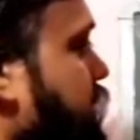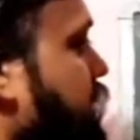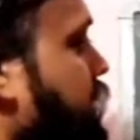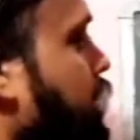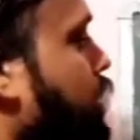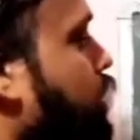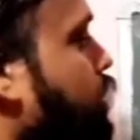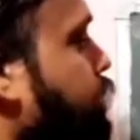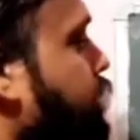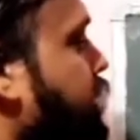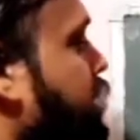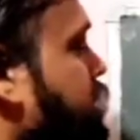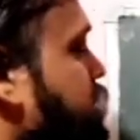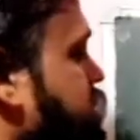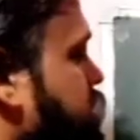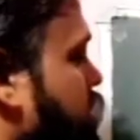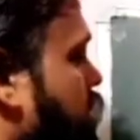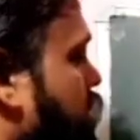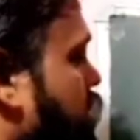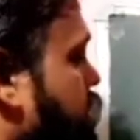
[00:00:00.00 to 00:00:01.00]
And how we can
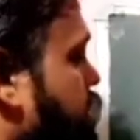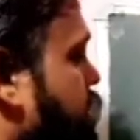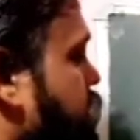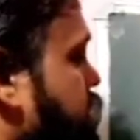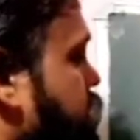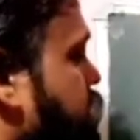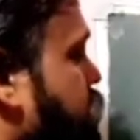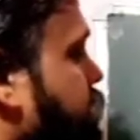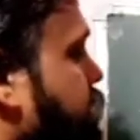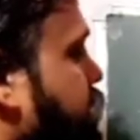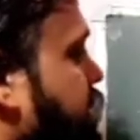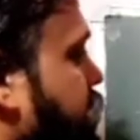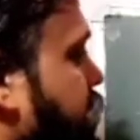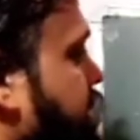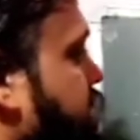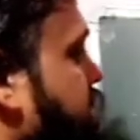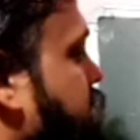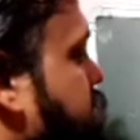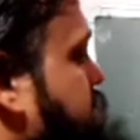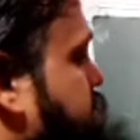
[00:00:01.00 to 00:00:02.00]
solve? First of all
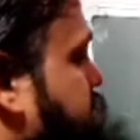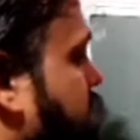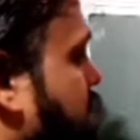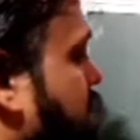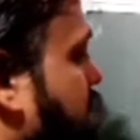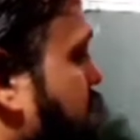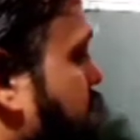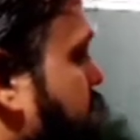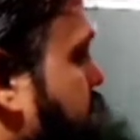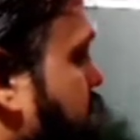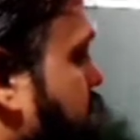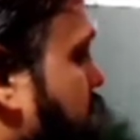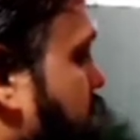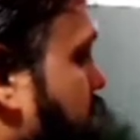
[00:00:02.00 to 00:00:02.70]
write this 5